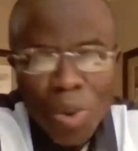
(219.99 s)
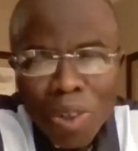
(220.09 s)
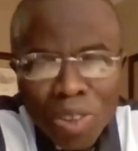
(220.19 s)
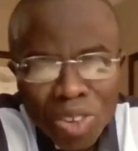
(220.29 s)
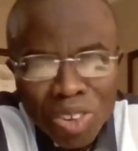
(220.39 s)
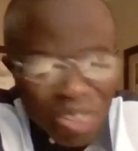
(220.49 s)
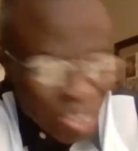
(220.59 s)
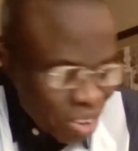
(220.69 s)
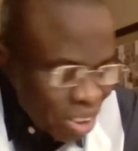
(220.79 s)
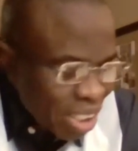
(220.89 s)
quote
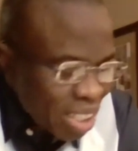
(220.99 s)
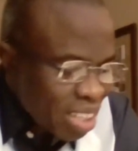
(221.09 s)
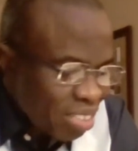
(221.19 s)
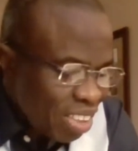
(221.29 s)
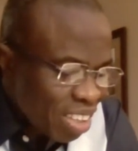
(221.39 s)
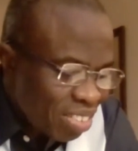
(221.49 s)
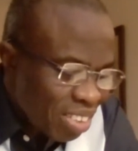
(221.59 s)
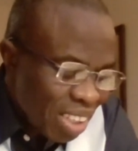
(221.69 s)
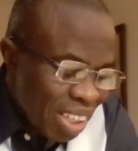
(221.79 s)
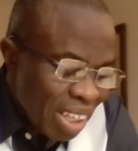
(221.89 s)
is
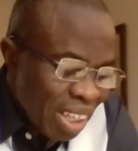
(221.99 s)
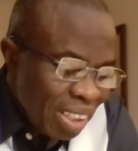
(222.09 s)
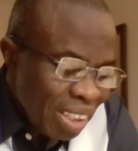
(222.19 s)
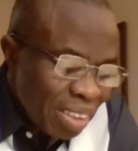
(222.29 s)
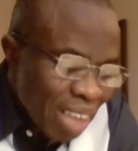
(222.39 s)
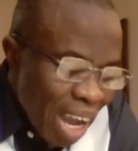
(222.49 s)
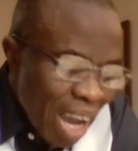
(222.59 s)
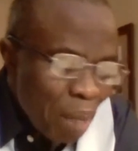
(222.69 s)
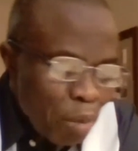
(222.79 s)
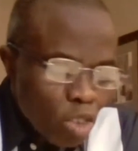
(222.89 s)
this, the
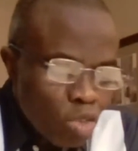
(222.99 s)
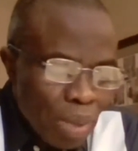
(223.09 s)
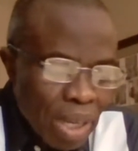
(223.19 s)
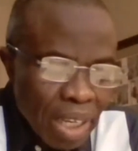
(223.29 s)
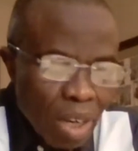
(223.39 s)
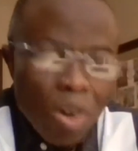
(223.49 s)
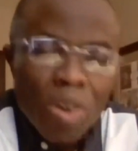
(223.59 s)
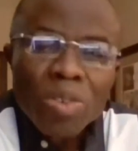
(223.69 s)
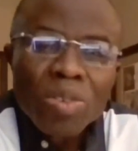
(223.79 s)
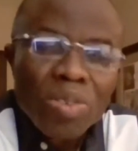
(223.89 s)
time you spend
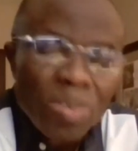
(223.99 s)
alone